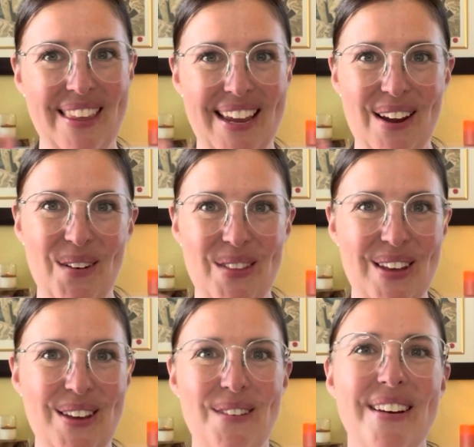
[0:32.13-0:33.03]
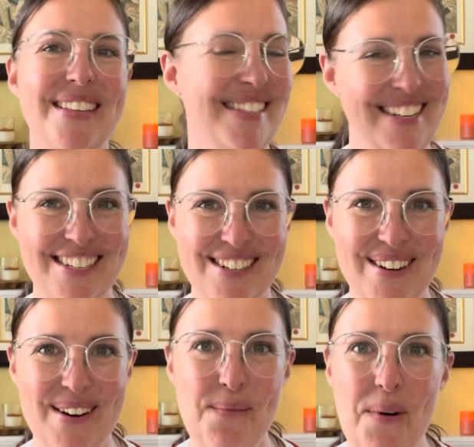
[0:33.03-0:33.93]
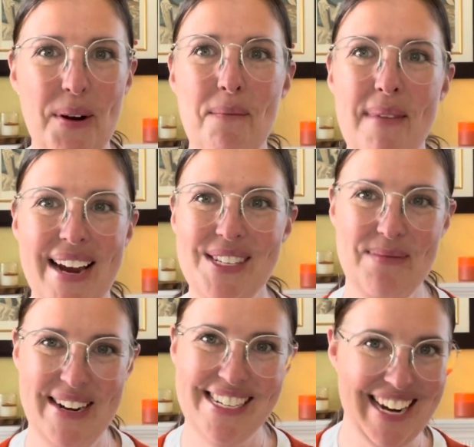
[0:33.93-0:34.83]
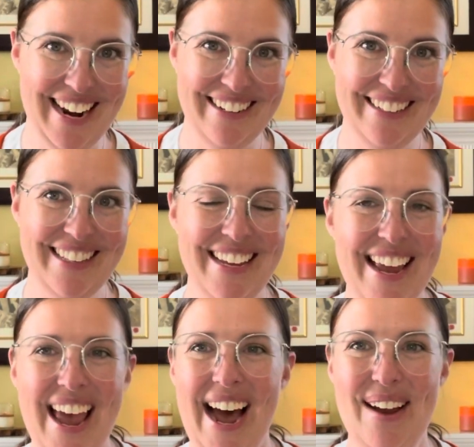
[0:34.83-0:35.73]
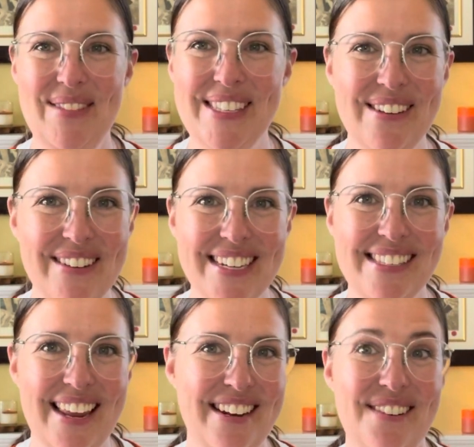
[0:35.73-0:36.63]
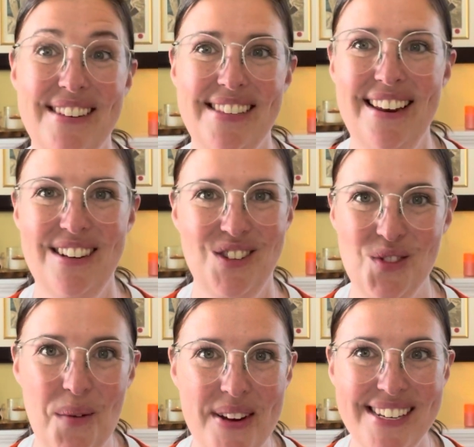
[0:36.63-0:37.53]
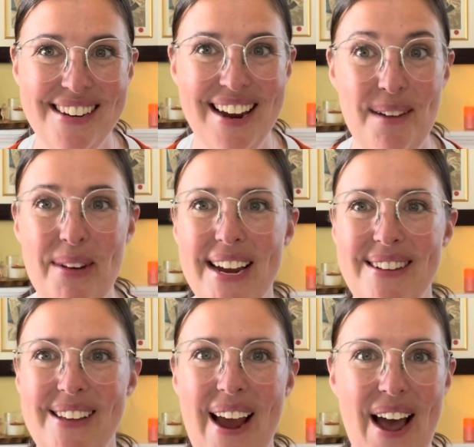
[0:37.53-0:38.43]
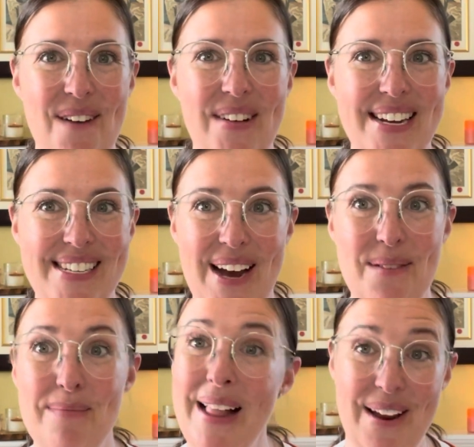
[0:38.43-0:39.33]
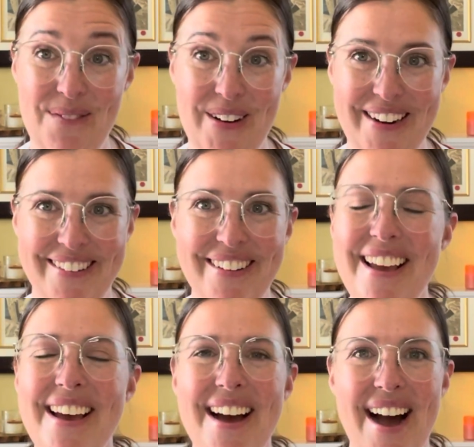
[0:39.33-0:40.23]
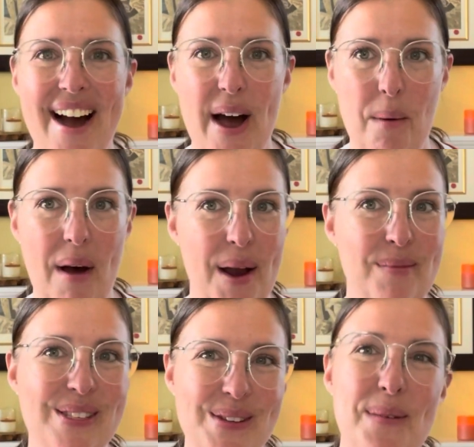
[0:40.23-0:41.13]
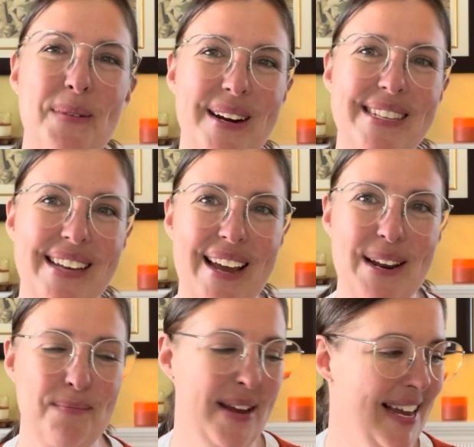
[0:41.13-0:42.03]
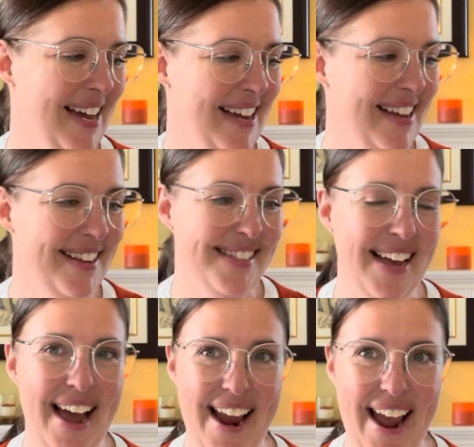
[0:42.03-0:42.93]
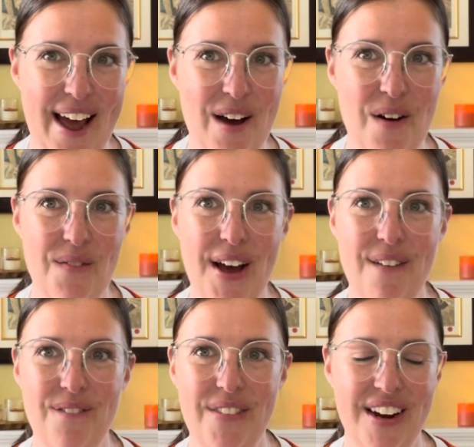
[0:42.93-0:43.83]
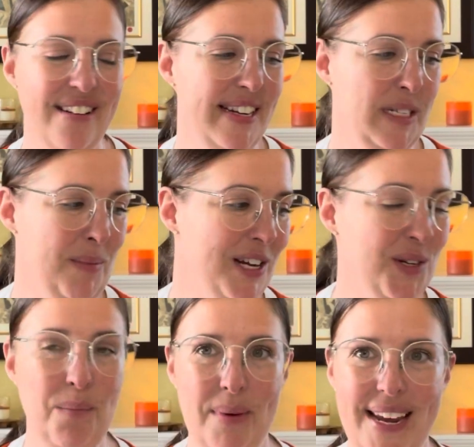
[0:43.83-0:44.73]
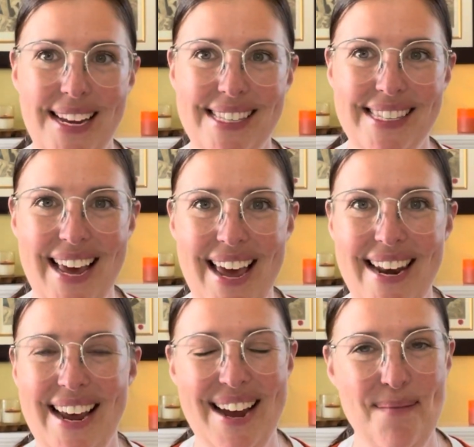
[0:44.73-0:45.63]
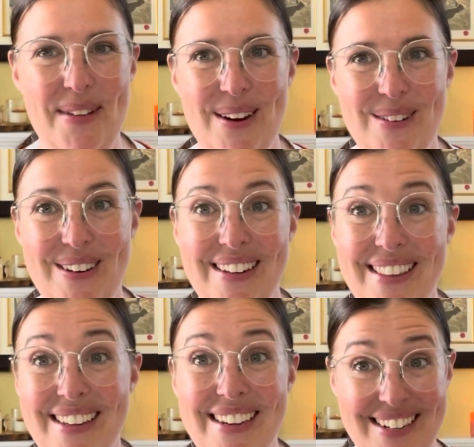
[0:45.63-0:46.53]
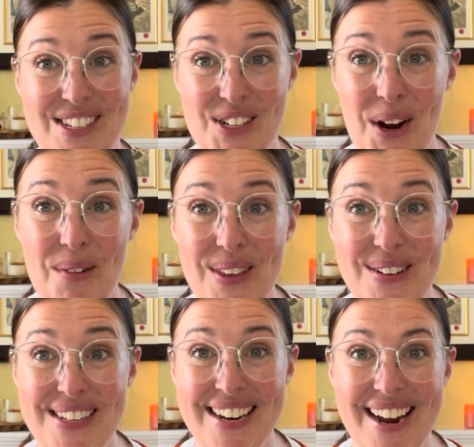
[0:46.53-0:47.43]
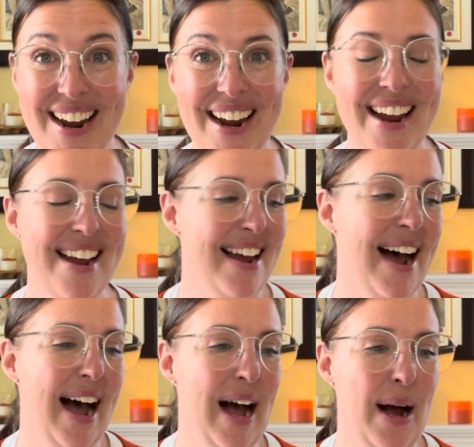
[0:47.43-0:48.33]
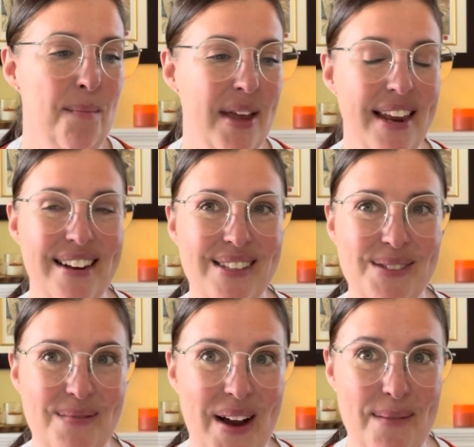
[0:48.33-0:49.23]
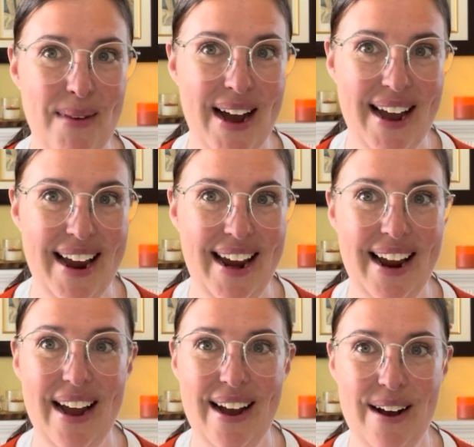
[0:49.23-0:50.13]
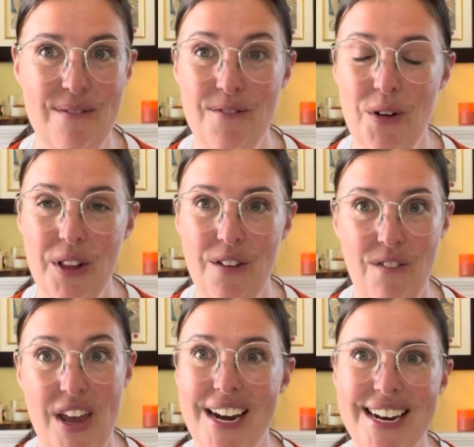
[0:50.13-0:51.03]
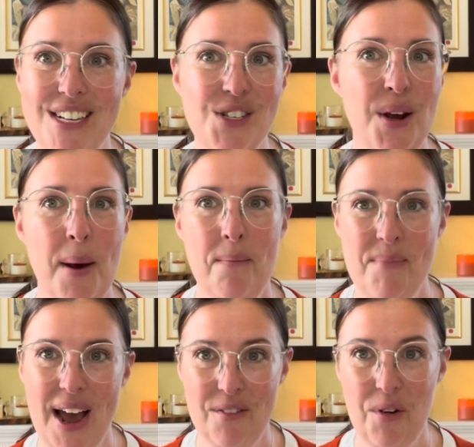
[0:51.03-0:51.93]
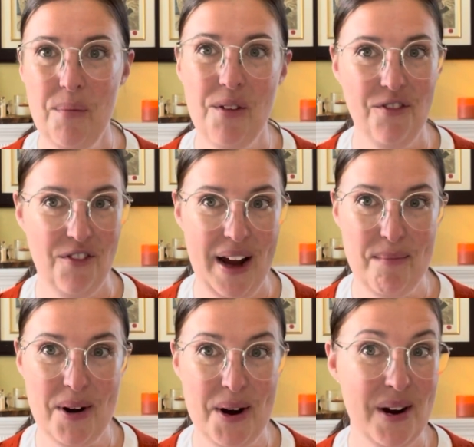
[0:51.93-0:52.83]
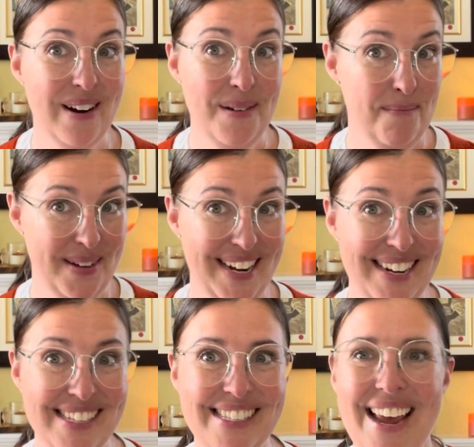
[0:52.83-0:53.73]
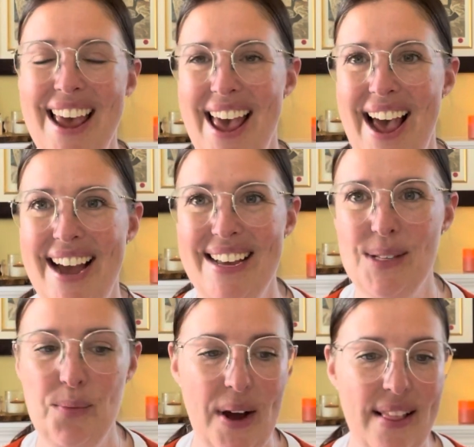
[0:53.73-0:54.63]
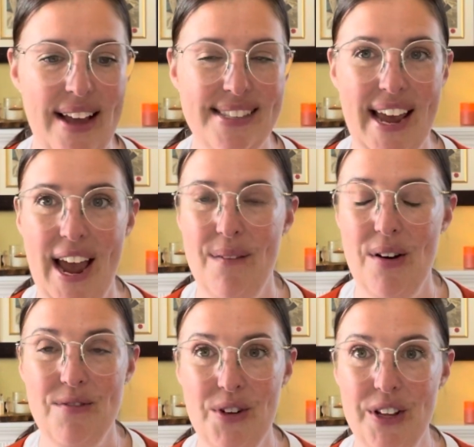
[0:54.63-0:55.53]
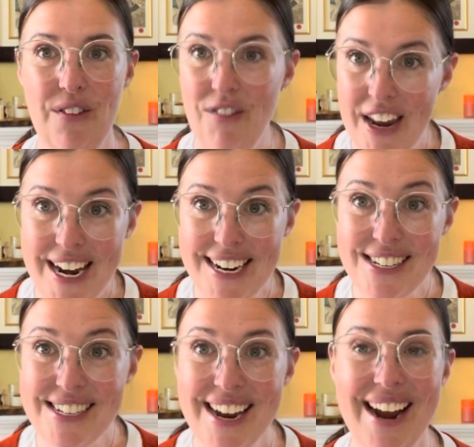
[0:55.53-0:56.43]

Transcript: here, the Huga Stitcher. Welcome back to my channel. I'm so excited you decided to join me today because I have a ton planned for you. I'm super excited because I have a very special piece that I'm here can share with you today. It is my fully finished back from the framer piece, as well as I have a fully finished,